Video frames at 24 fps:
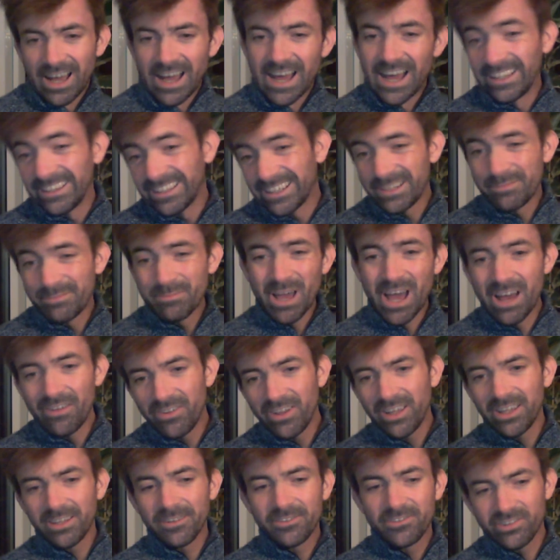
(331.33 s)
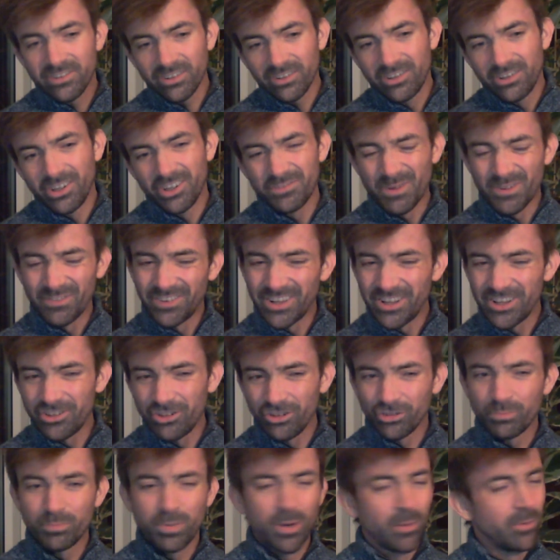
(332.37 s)
I let him have it because my flesh
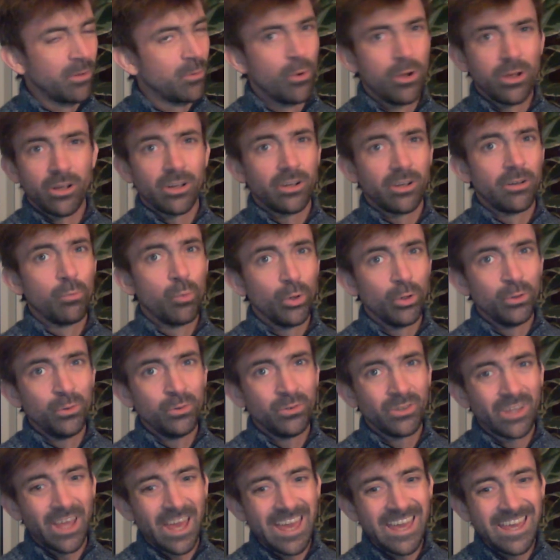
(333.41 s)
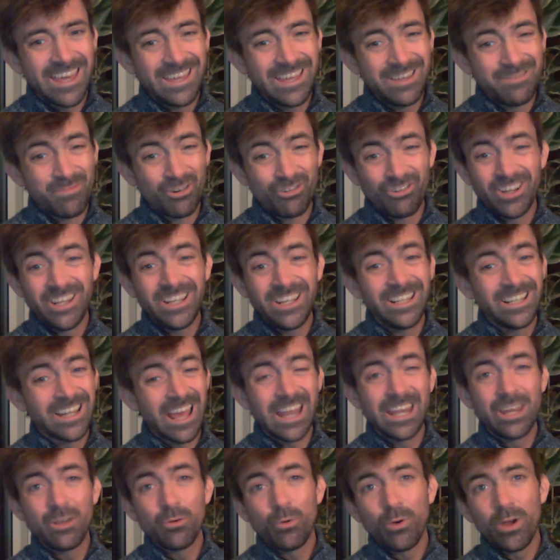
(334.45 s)
hooks probably weren't going to wound a marine
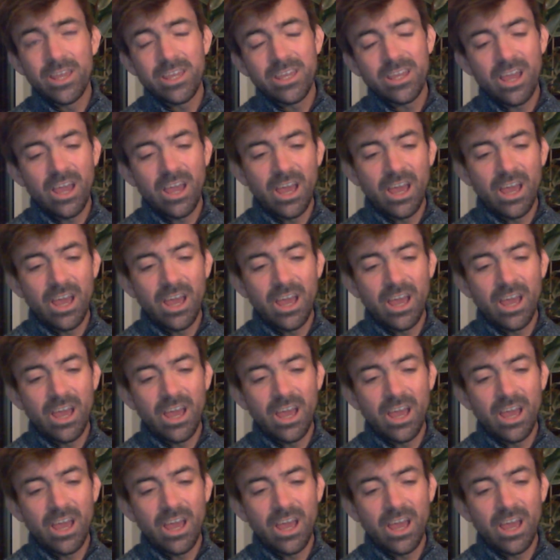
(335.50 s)
anyway,